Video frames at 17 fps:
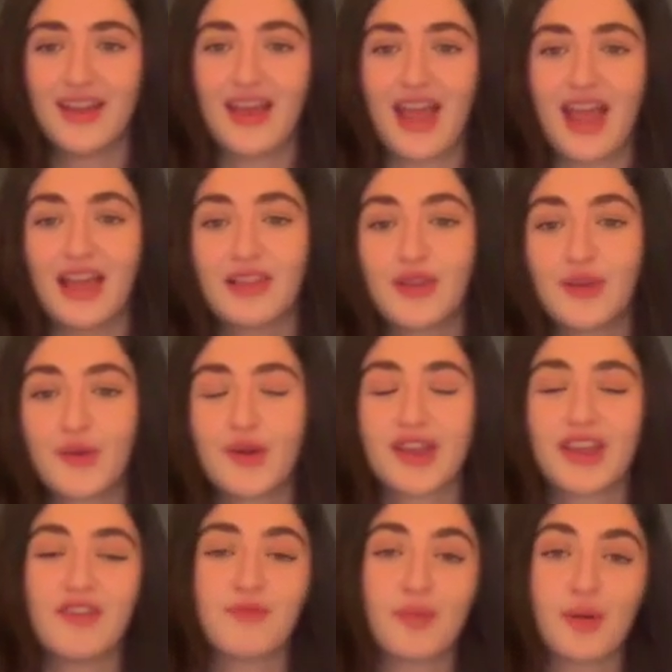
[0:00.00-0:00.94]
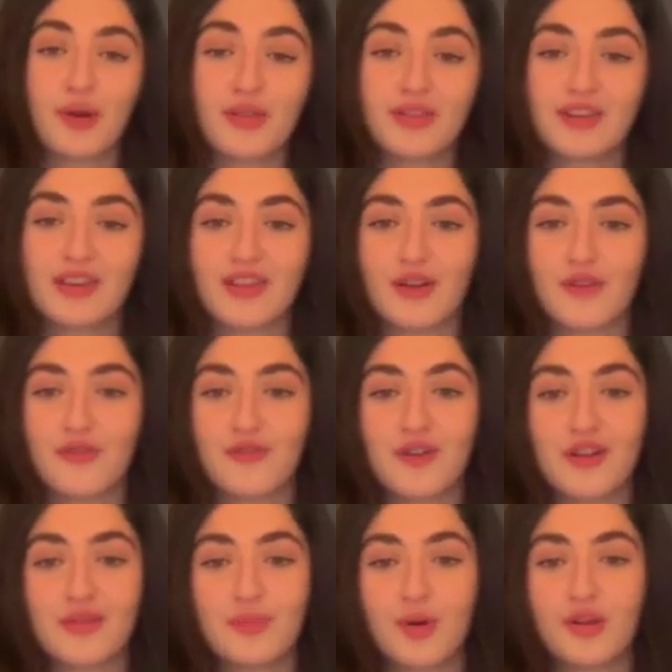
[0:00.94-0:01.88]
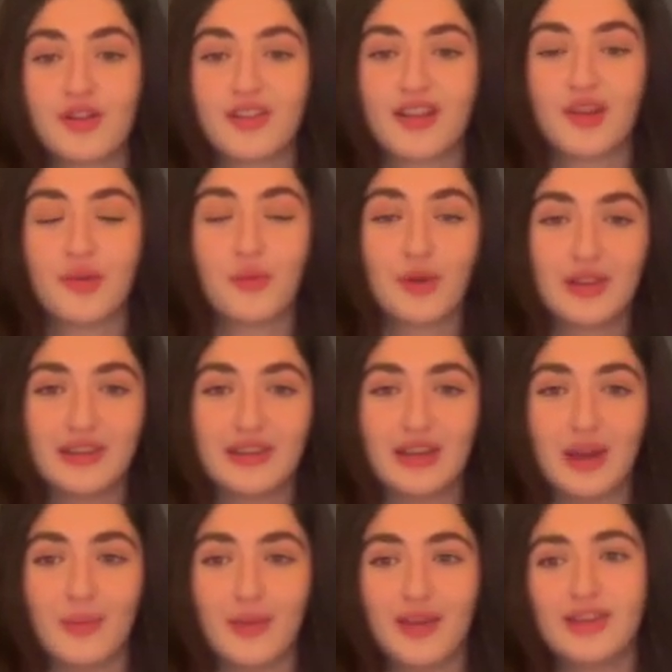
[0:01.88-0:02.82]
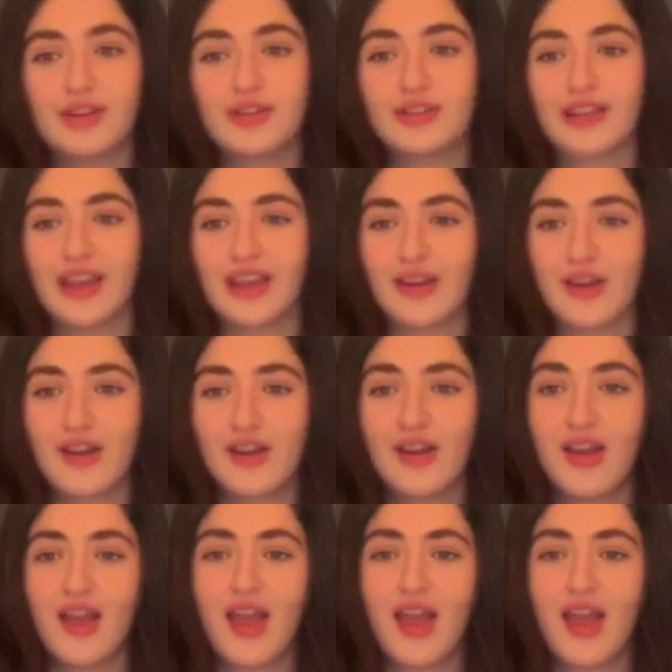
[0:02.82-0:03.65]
Eleanor gave birth to their firstborn son William a year later,